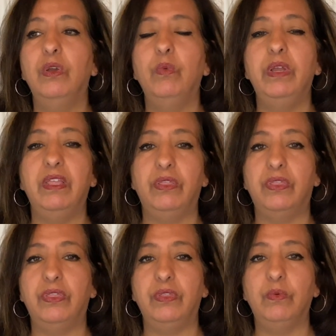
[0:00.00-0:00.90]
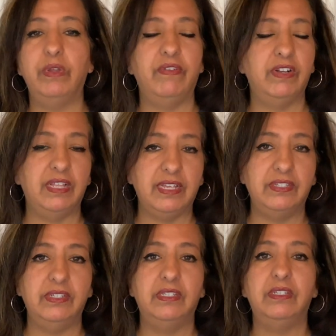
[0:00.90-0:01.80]
with whatever
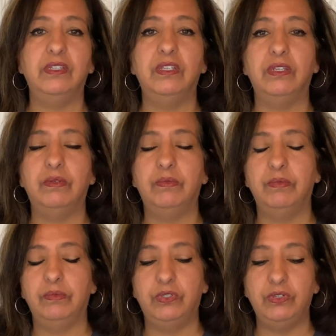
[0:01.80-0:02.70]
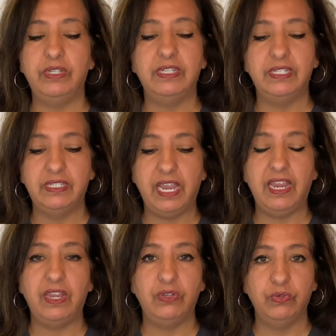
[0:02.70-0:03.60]
classes the student is
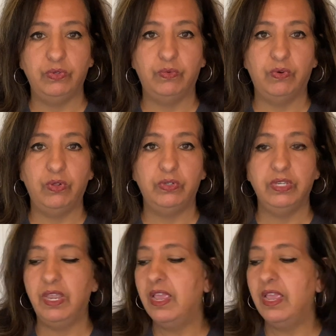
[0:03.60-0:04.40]
taking dual enrolled.